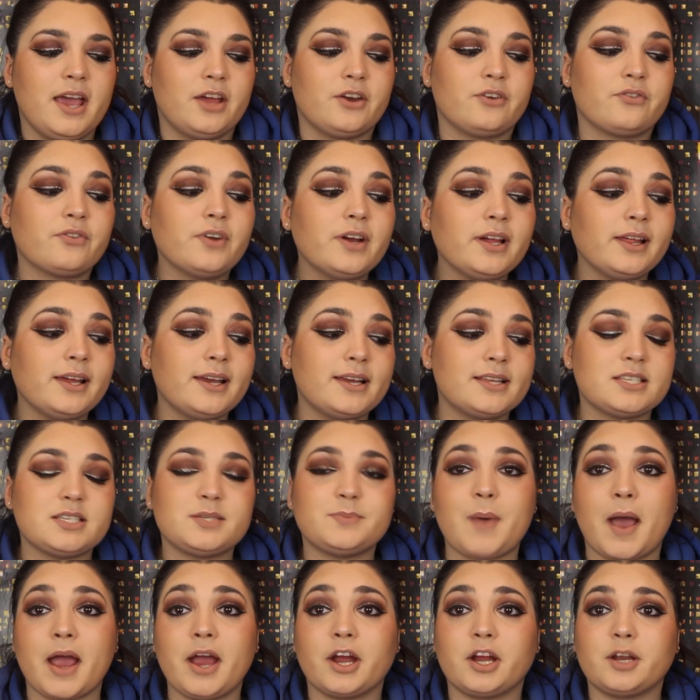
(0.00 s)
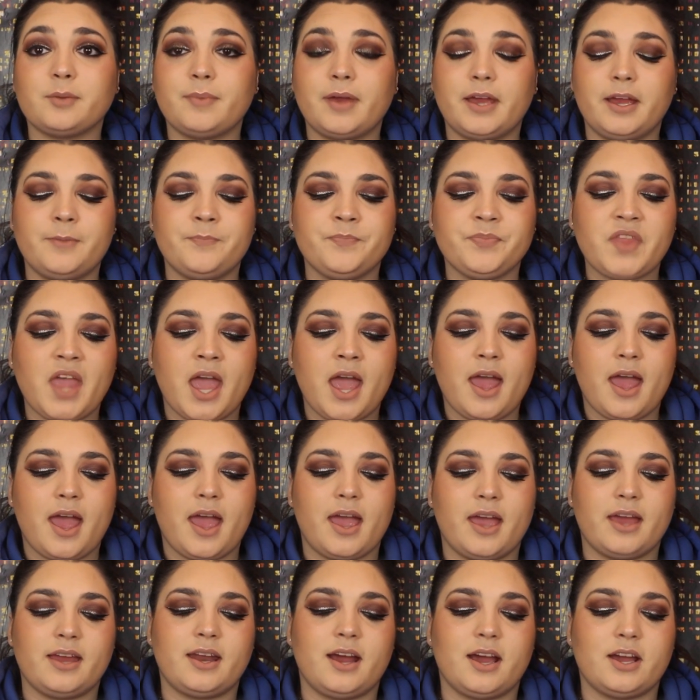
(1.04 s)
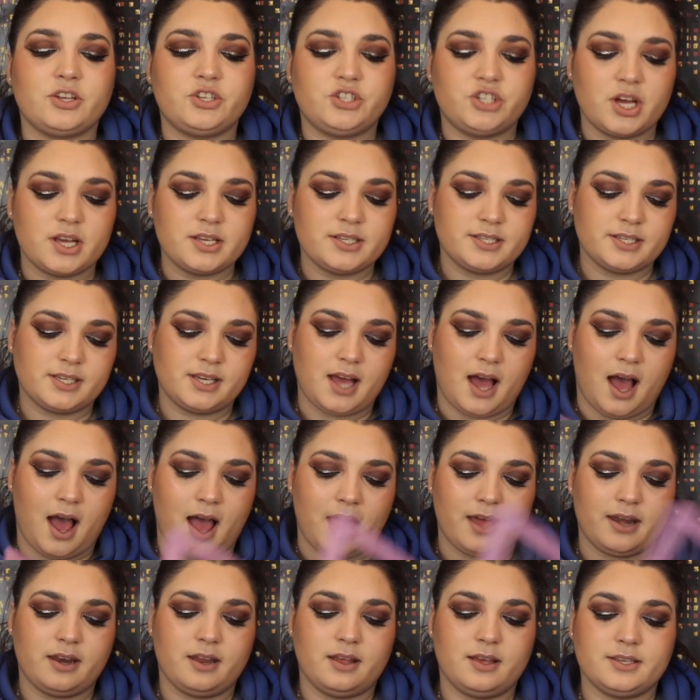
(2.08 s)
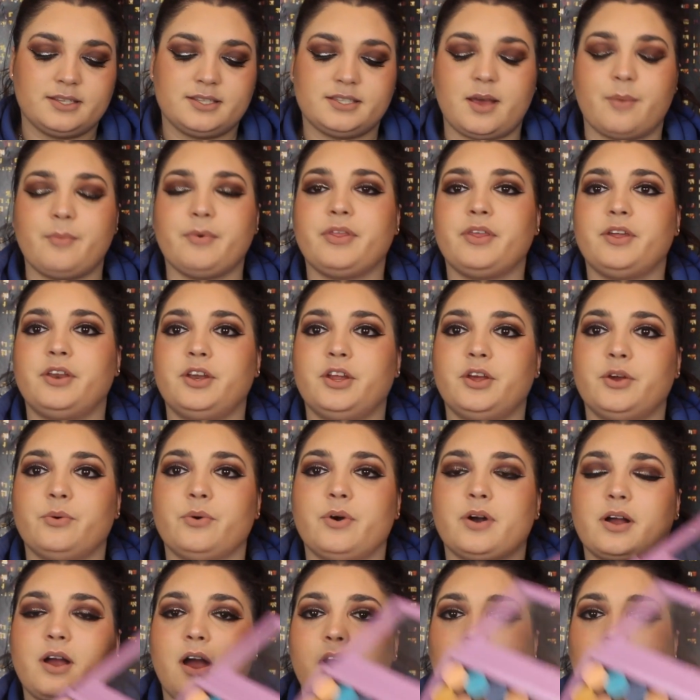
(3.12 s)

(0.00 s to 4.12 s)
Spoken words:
It really inspired me, and I just got some of the new